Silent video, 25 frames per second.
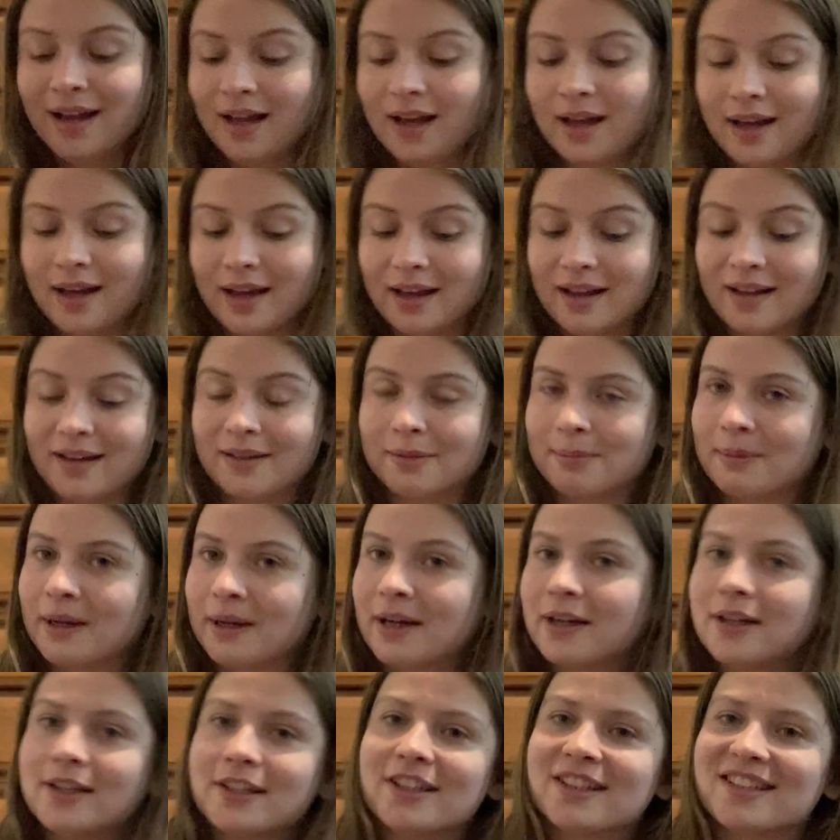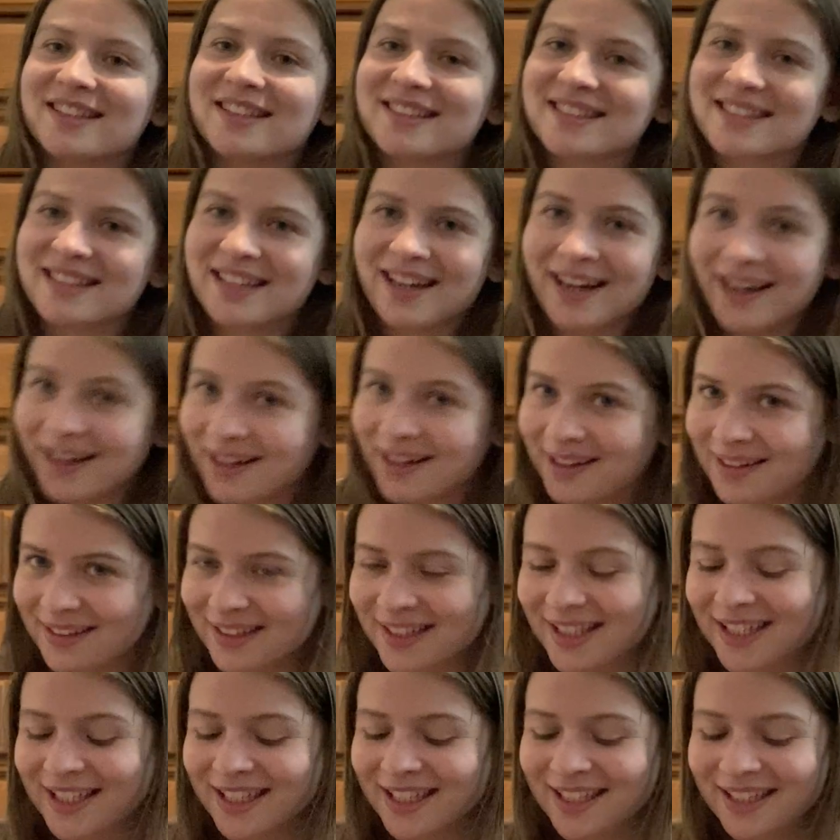And marriage does not
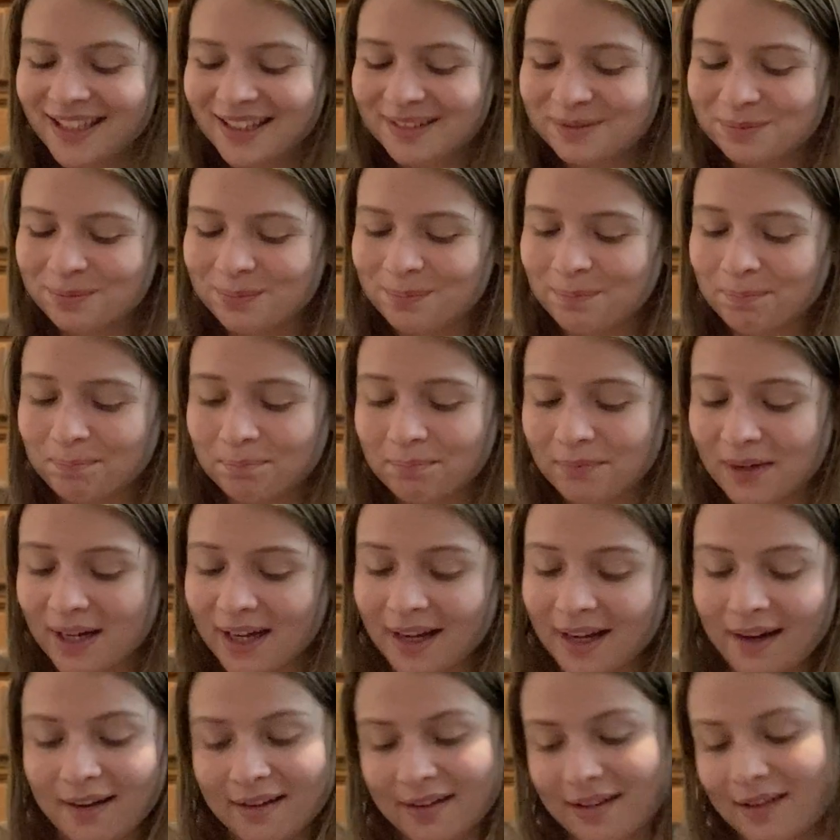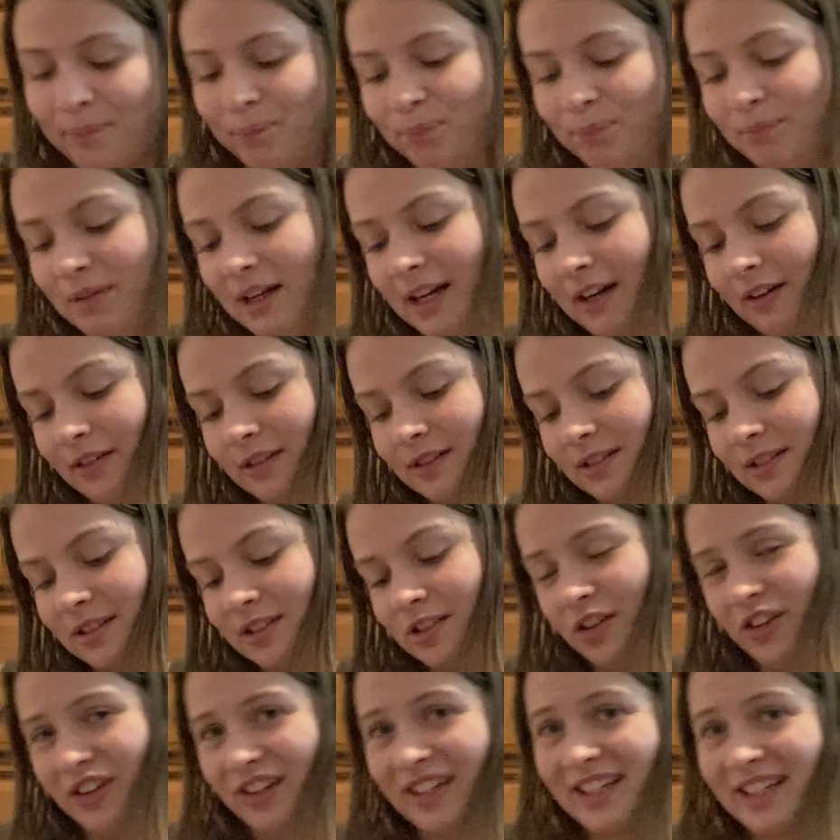bind parents to
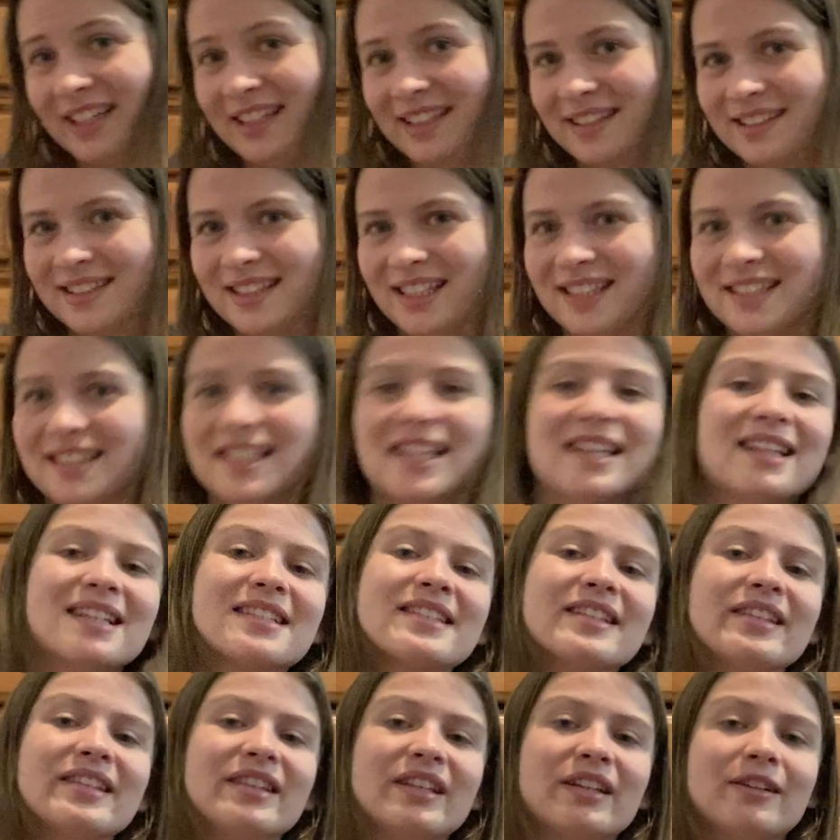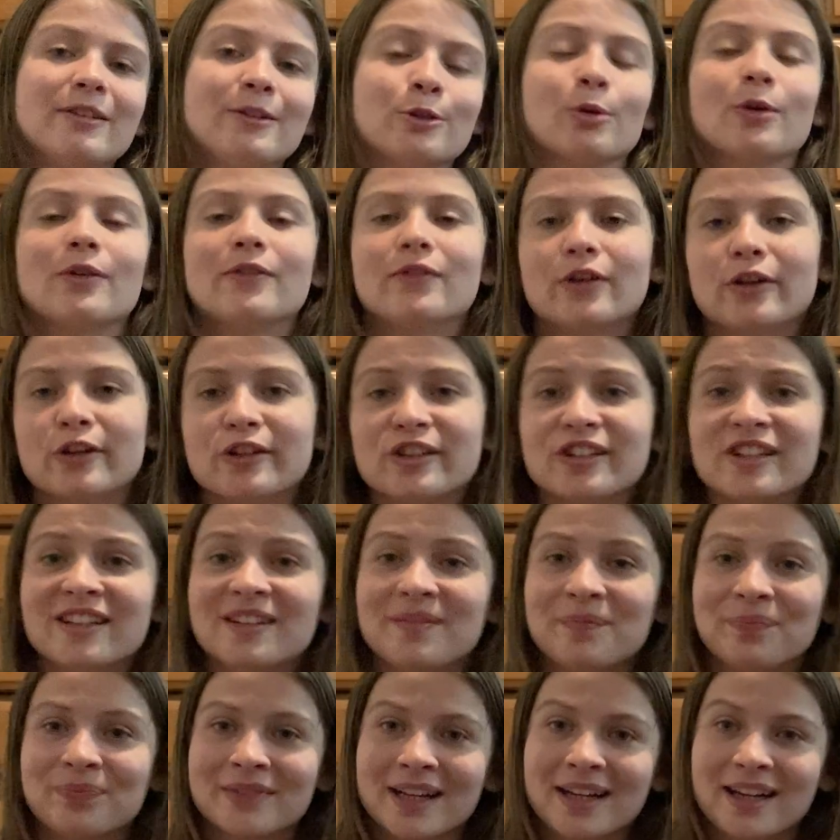their kids. I said this in the short
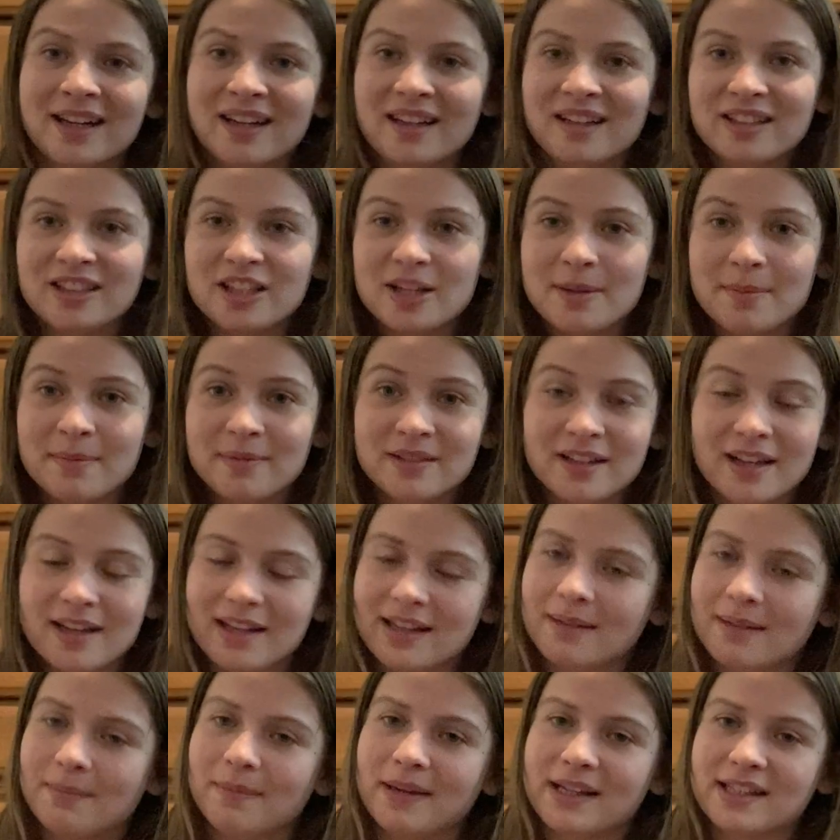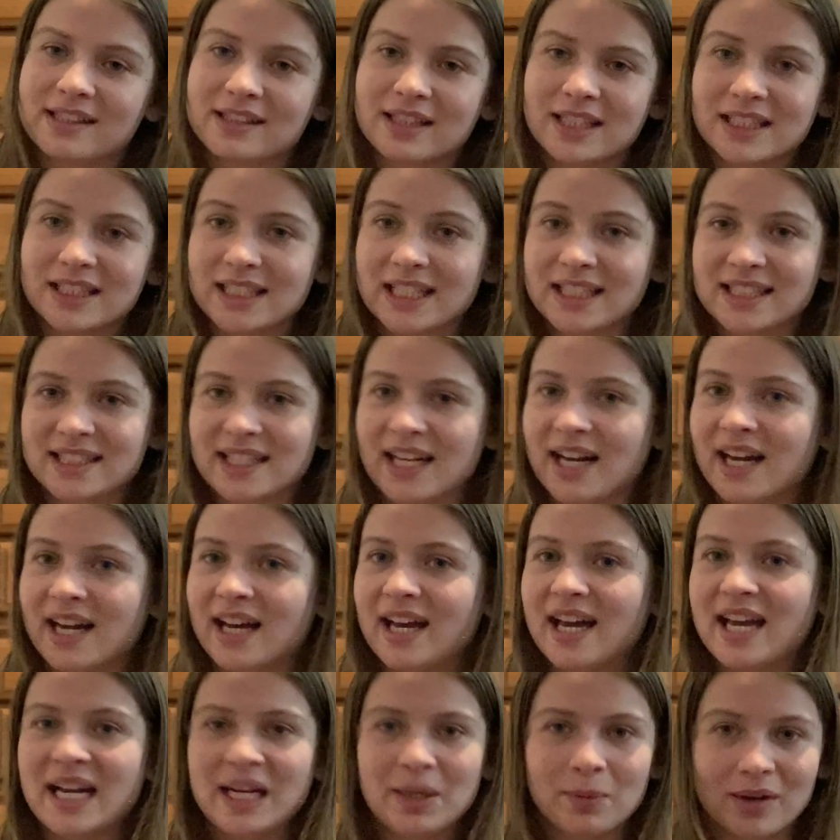version. She basically says that
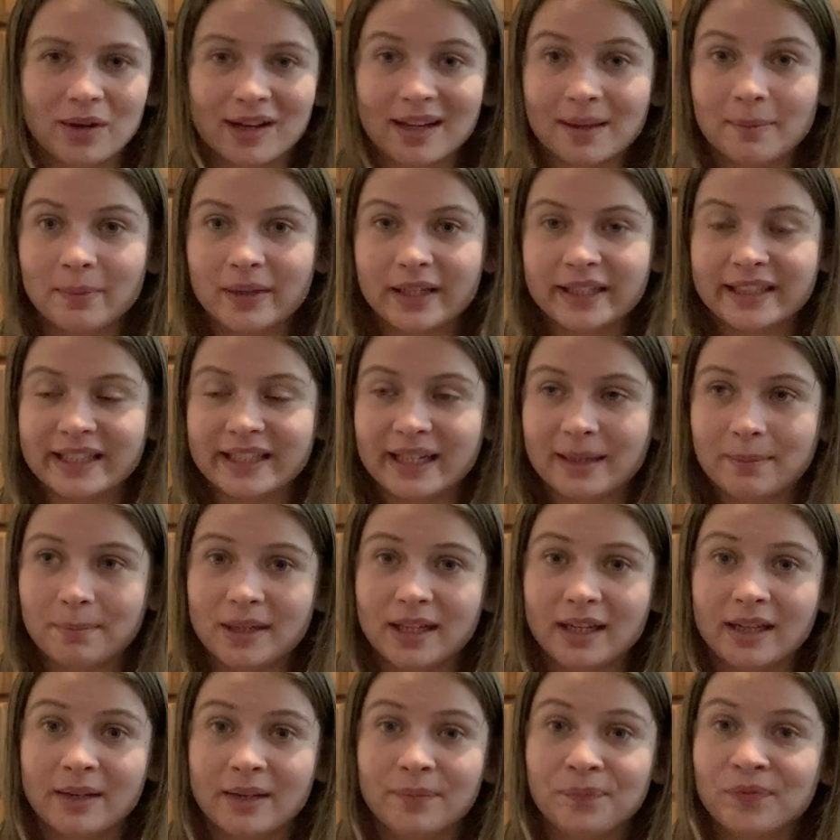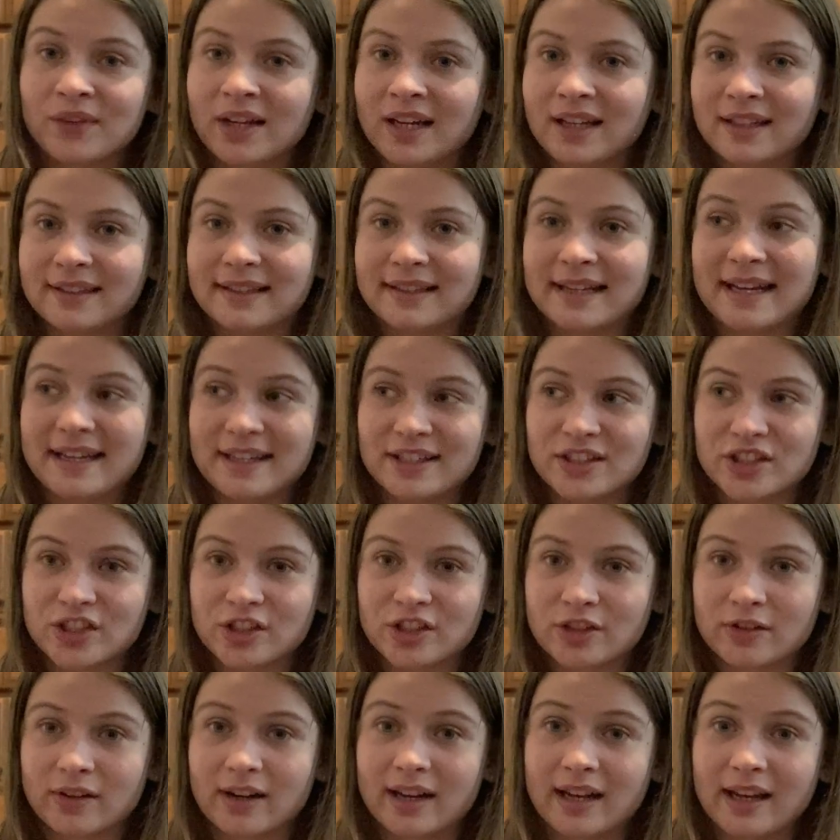anyone can be a deadbeat, gay,
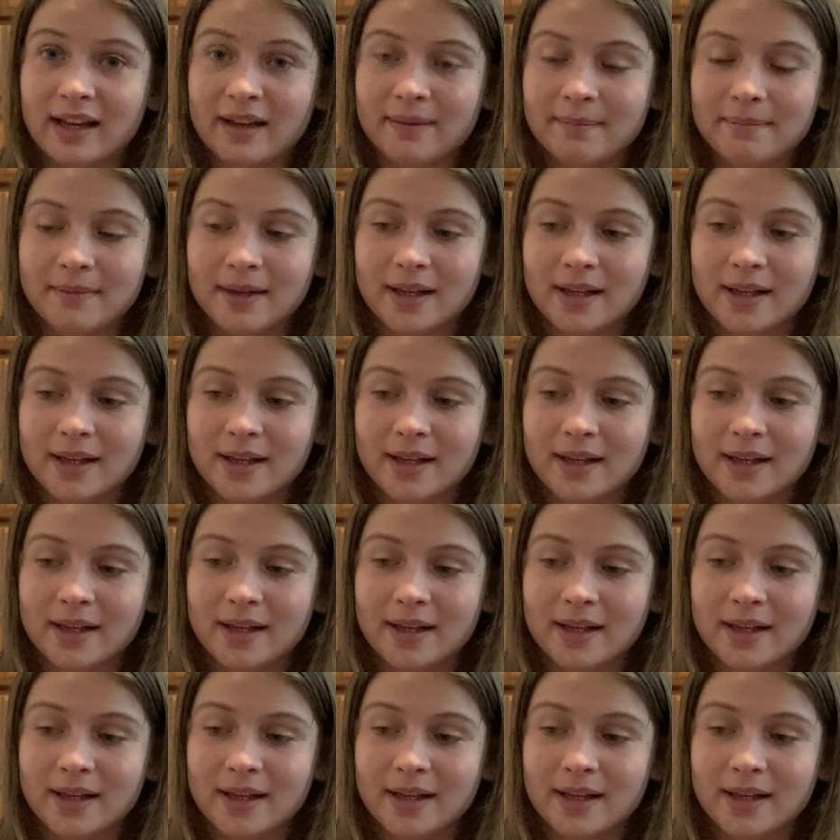straight,